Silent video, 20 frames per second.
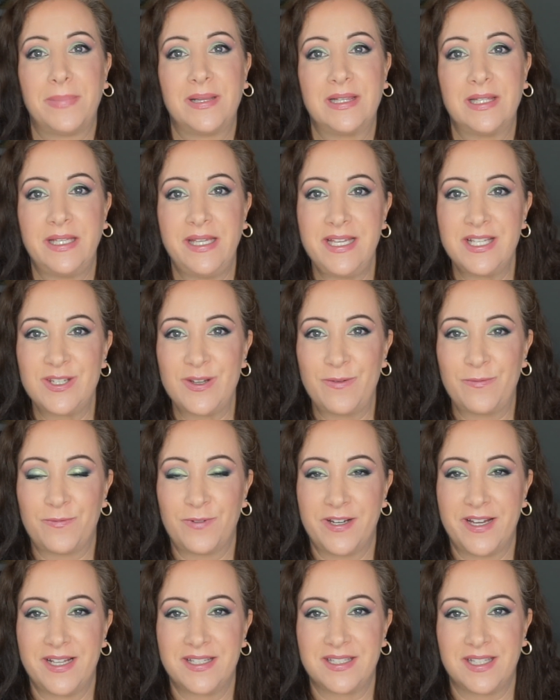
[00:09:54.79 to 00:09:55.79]
Please don't
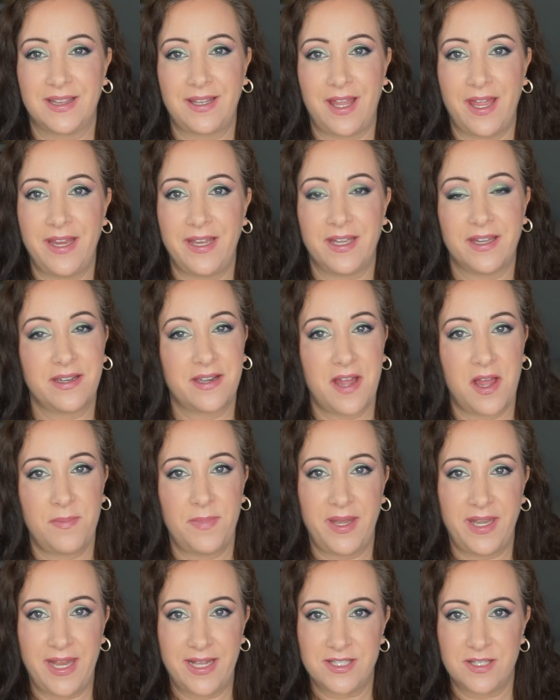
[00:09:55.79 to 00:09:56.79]
forget to like,
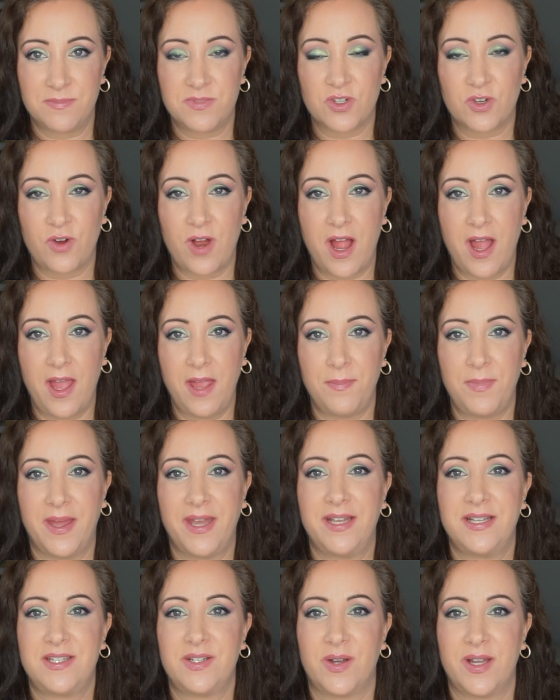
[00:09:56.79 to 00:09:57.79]
comment, and subscribe.
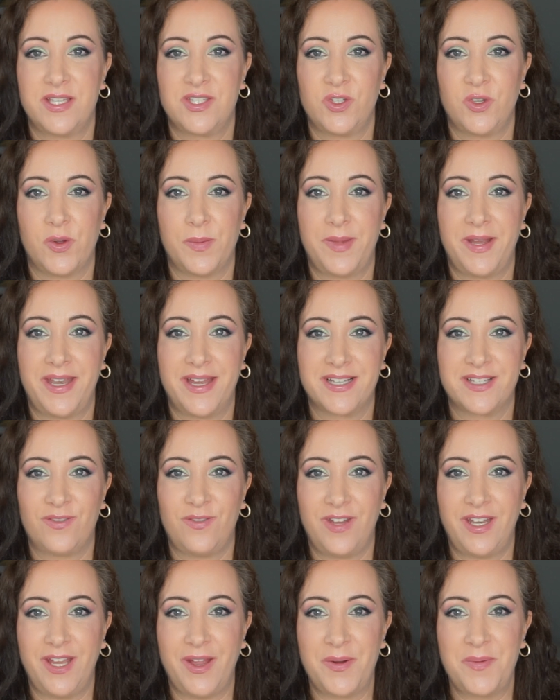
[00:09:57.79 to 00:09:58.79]
And until I see you on my next
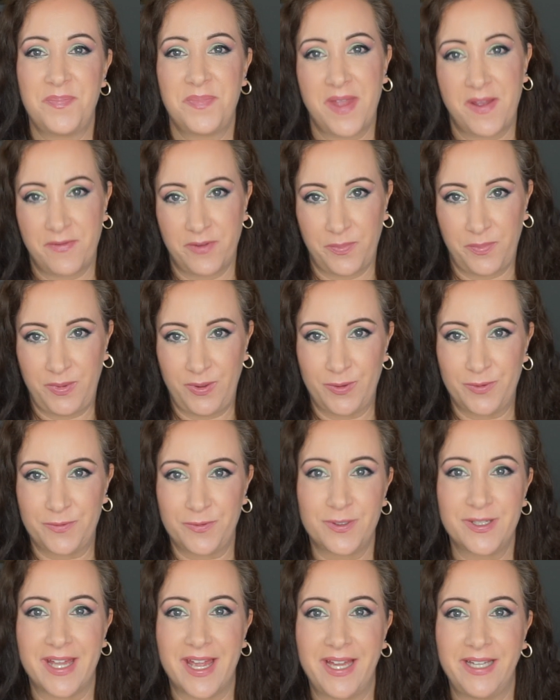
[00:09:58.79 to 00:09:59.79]
video, have a
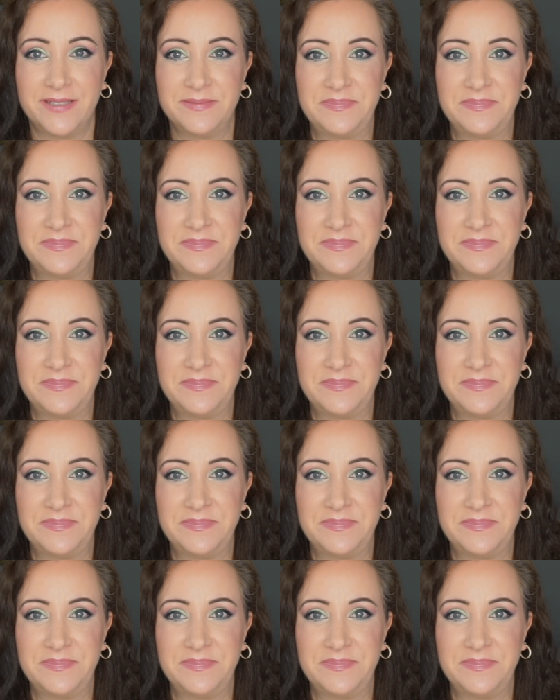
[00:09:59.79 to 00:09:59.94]
beautiful day.